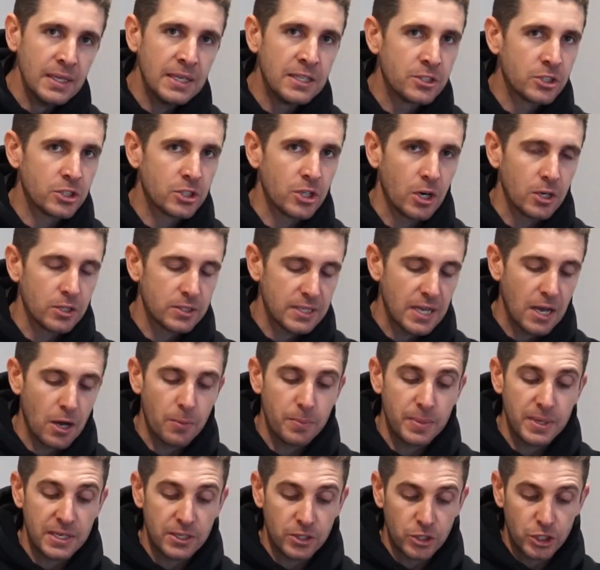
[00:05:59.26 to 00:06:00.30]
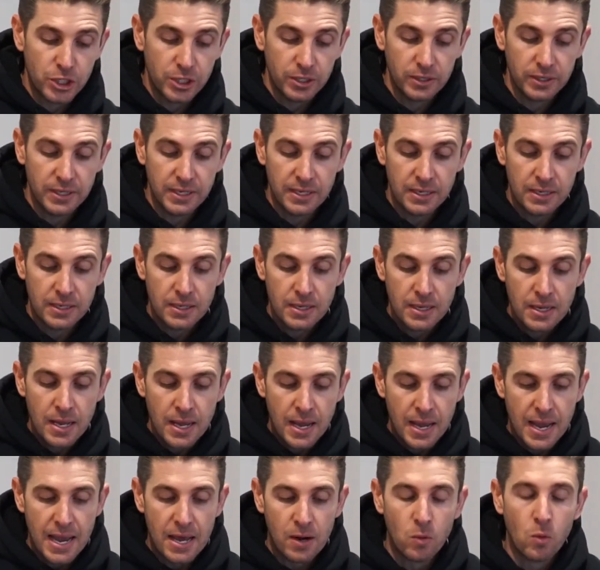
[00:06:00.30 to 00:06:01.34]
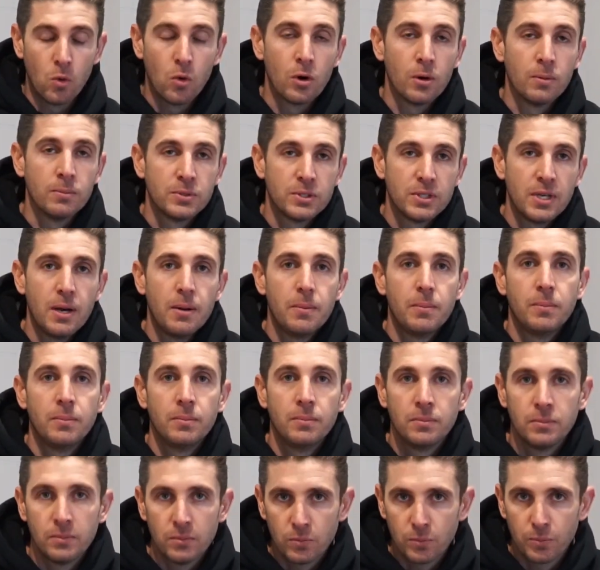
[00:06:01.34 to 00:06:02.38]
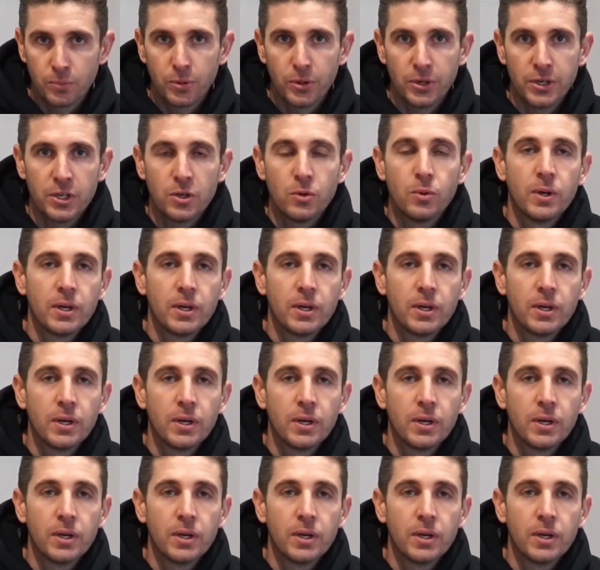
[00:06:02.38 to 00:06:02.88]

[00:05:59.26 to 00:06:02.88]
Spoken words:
it starts out being chilly and warms up pretty